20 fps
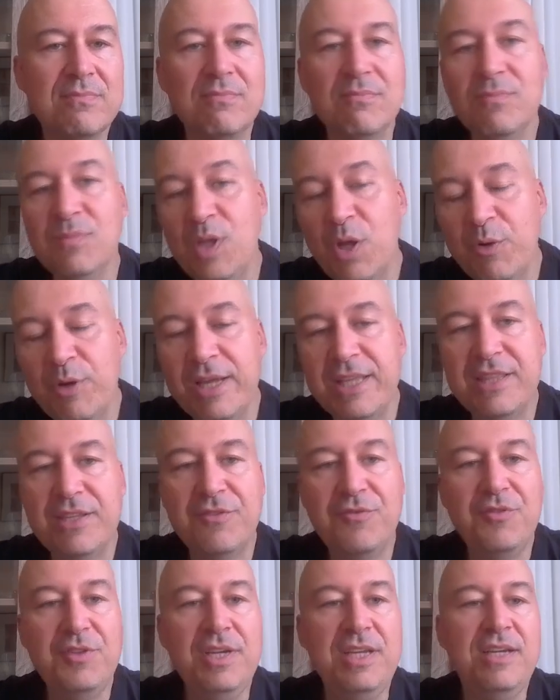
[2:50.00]
Now knight
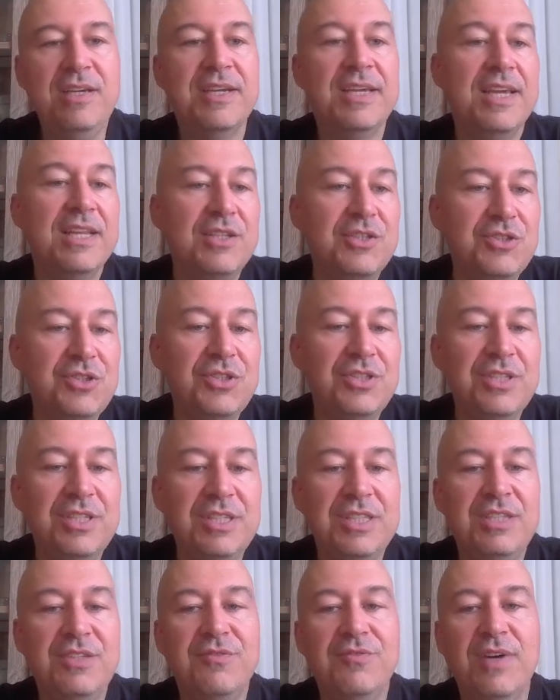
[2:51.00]
f3, again
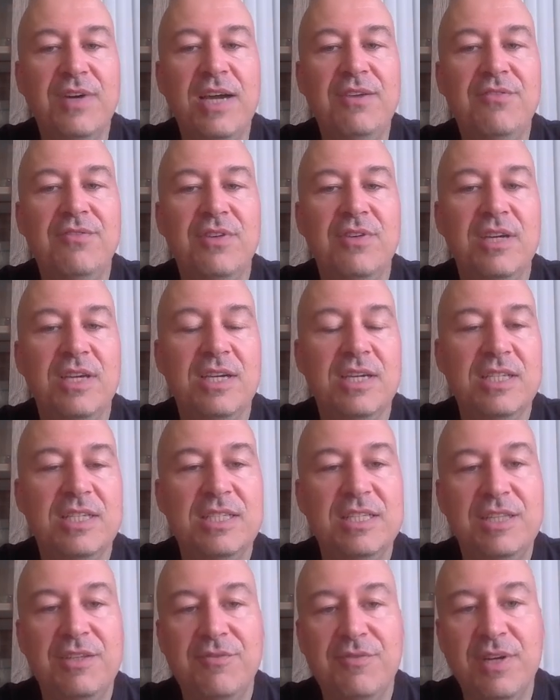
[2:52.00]
g3, d5,
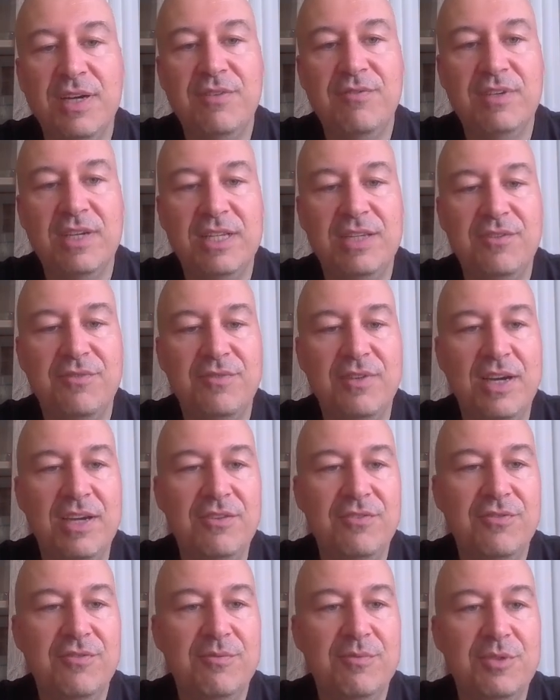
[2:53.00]
cd5, knight
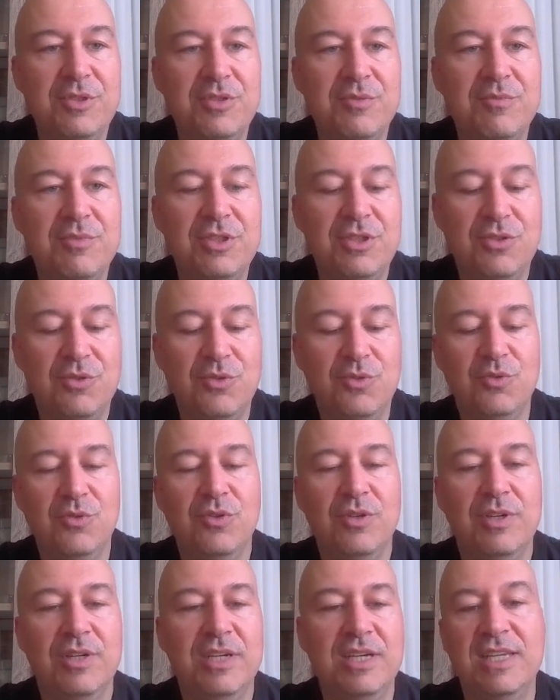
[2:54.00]
d5, bishop
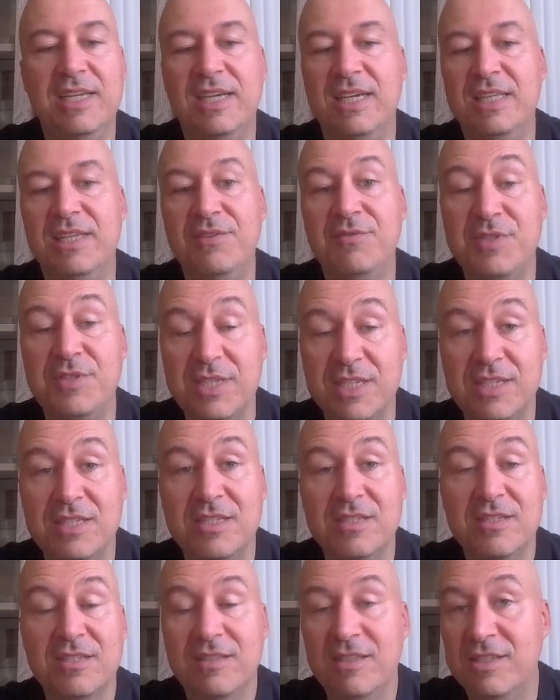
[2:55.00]
g2, and knight
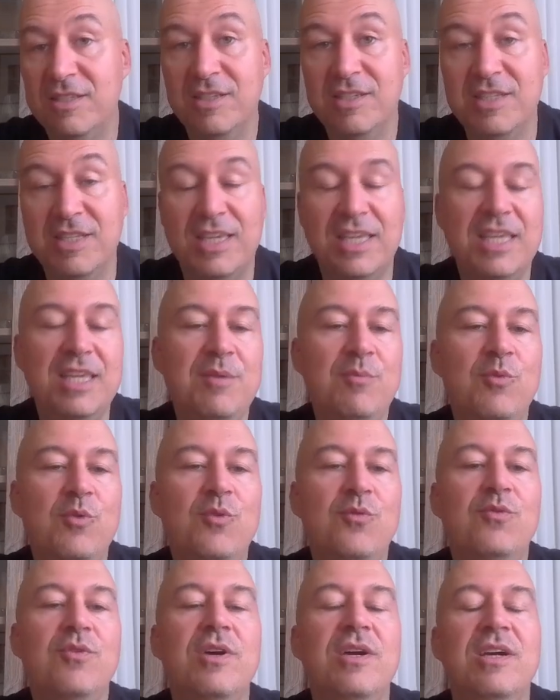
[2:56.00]
f6. This is the key
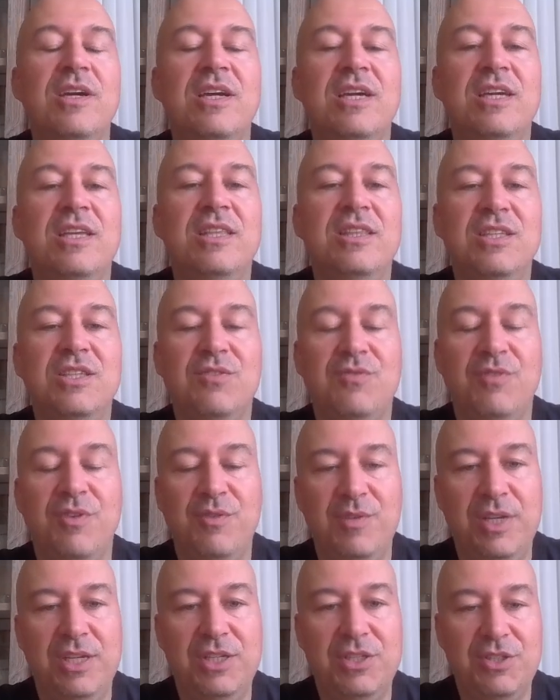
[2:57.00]
move in this
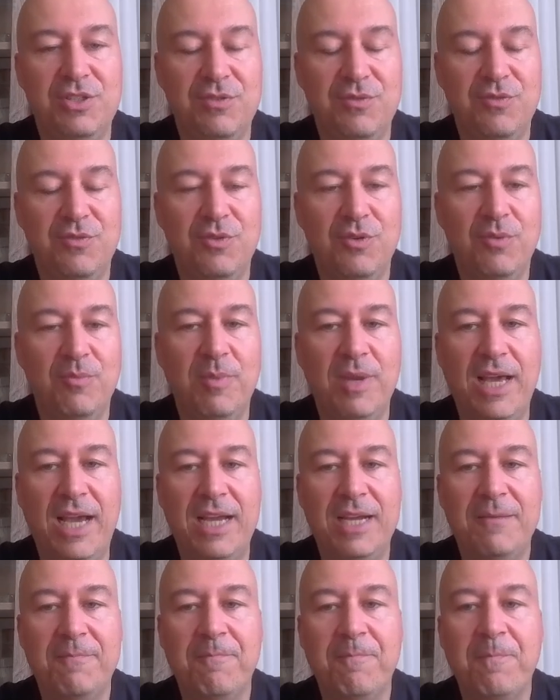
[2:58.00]
variation for
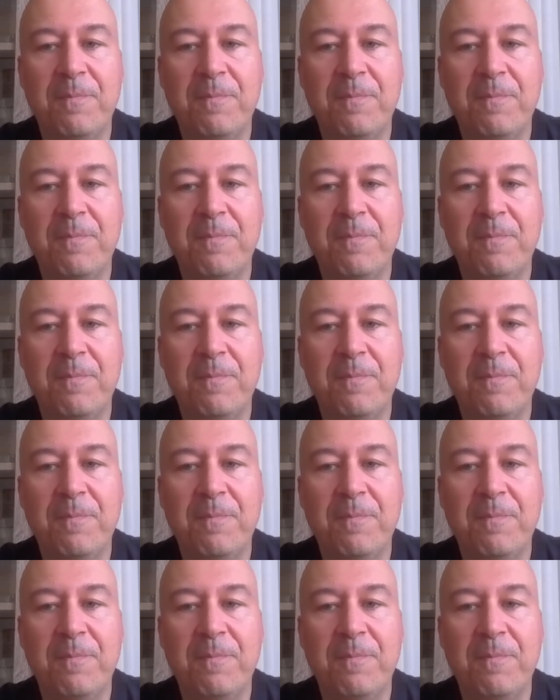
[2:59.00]
black.